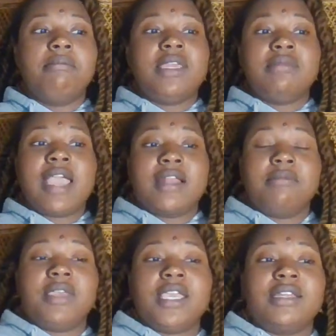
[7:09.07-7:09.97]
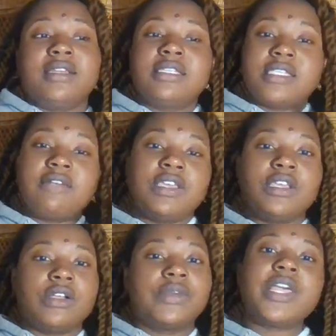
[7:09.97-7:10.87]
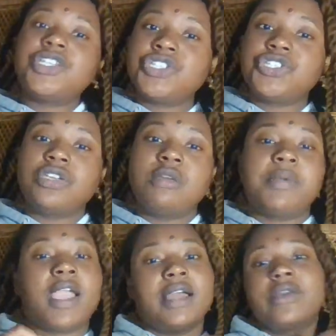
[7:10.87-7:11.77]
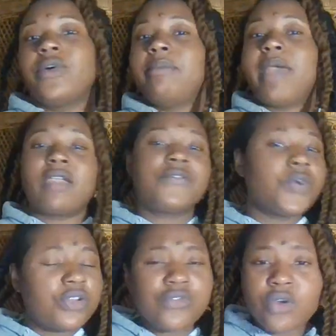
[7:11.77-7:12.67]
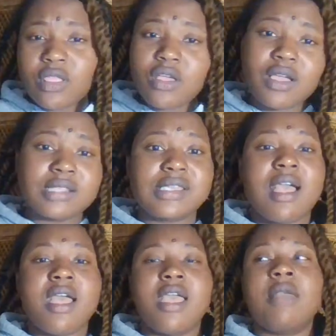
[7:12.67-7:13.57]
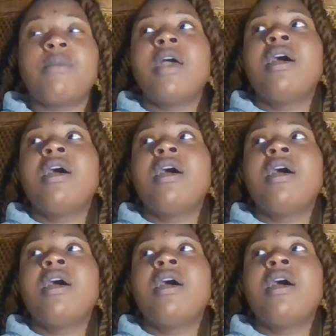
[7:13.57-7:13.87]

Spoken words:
me kind of being in a 7-year relationship and kind of going back and forth for a long time.